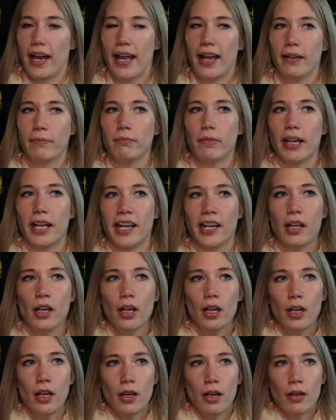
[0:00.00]
And my
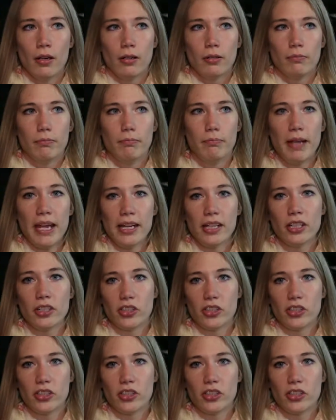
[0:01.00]
Main